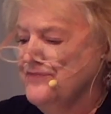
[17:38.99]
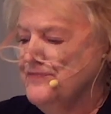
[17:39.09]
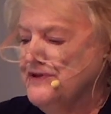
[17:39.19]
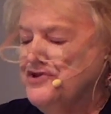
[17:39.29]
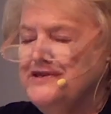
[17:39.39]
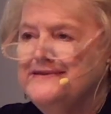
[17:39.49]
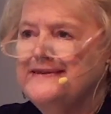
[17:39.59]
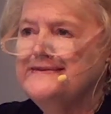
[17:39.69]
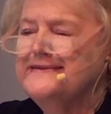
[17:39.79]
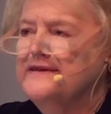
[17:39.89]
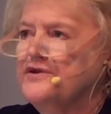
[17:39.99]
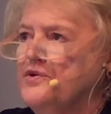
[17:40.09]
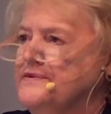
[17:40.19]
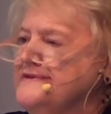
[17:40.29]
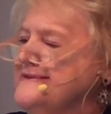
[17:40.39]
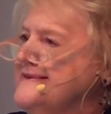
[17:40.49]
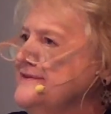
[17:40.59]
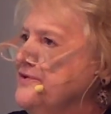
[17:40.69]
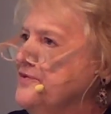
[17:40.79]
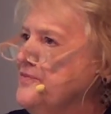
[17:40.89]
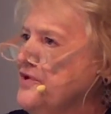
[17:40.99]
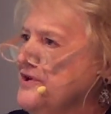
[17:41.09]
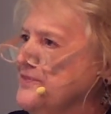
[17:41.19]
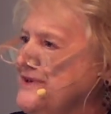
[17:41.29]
But Jesus said, go and sin no more.